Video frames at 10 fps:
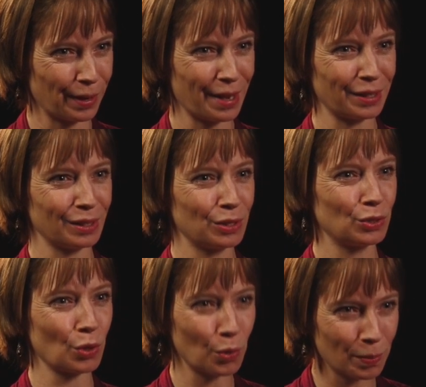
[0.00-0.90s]
And
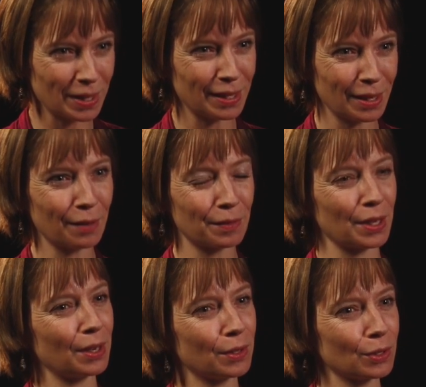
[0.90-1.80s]
so many of
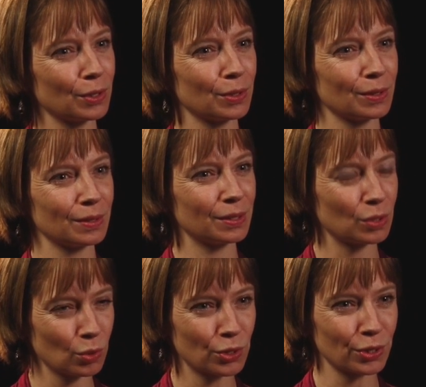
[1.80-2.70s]
the other
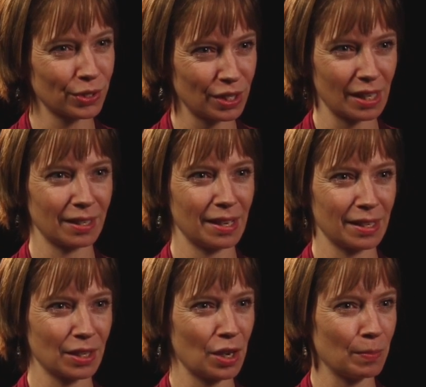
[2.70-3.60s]
soldiers that
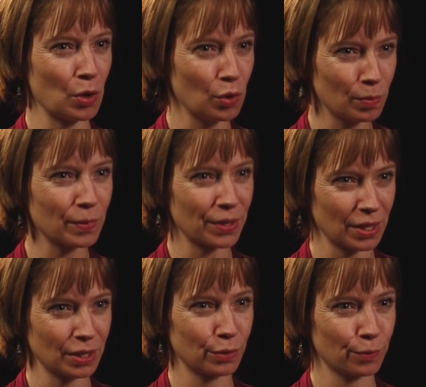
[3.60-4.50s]
had come home with
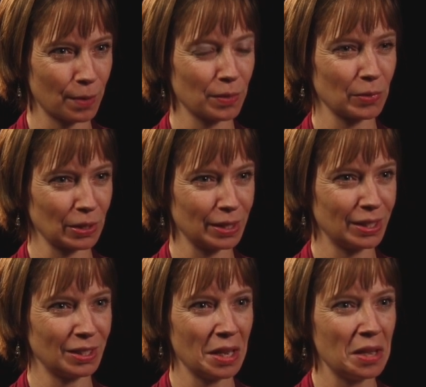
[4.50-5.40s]
us from the Middle
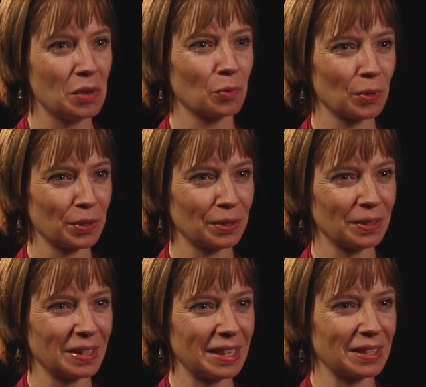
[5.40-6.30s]
East
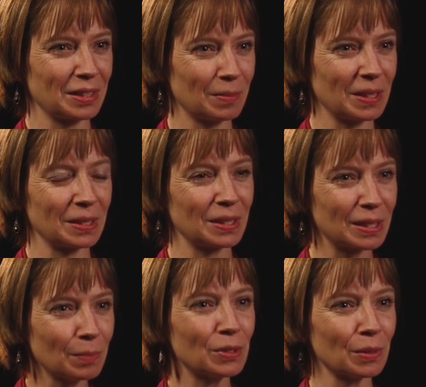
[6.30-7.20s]
were exhibiting
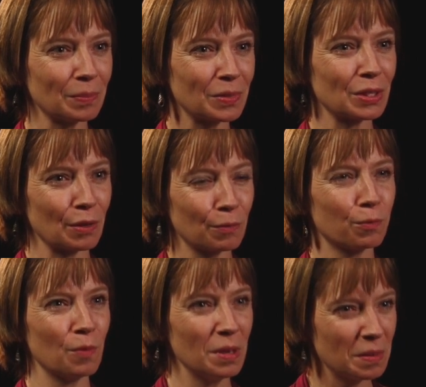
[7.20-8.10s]
symptoms of